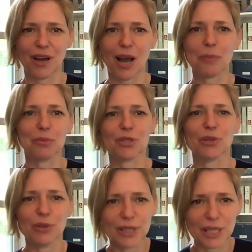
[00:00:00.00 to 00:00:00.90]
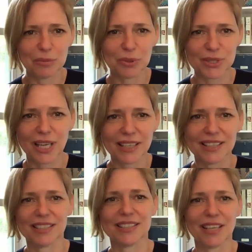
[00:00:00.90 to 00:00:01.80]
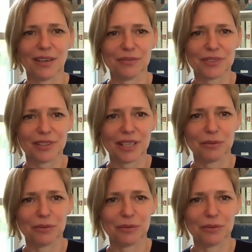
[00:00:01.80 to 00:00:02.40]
opportunity presented itself to like,